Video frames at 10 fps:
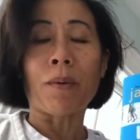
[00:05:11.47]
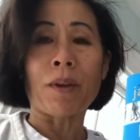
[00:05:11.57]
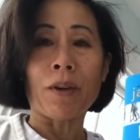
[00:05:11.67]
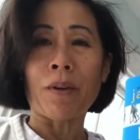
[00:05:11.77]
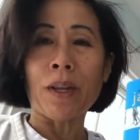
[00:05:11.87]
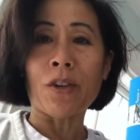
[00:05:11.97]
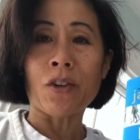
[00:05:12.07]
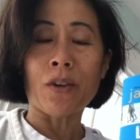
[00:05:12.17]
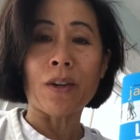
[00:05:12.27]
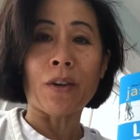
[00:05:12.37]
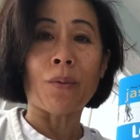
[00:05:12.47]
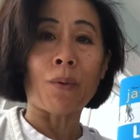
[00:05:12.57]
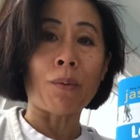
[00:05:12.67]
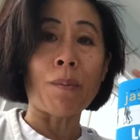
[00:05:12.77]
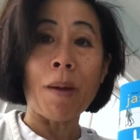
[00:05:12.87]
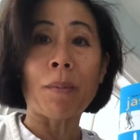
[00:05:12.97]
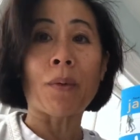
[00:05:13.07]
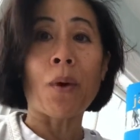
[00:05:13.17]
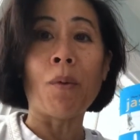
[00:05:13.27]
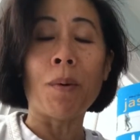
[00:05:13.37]
You know, each you know remember
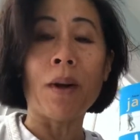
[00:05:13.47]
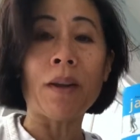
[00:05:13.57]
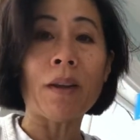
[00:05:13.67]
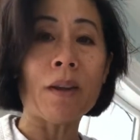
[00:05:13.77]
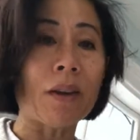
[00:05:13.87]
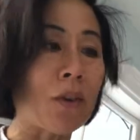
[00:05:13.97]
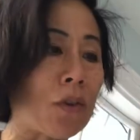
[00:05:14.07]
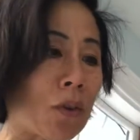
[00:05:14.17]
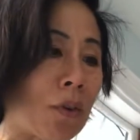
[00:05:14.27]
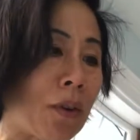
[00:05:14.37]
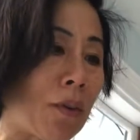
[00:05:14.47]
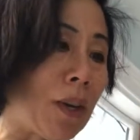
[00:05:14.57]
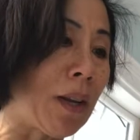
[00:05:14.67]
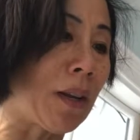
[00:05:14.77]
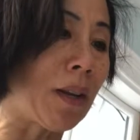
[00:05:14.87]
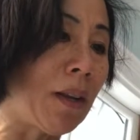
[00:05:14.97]
the whole book. You know, you sort of can read it.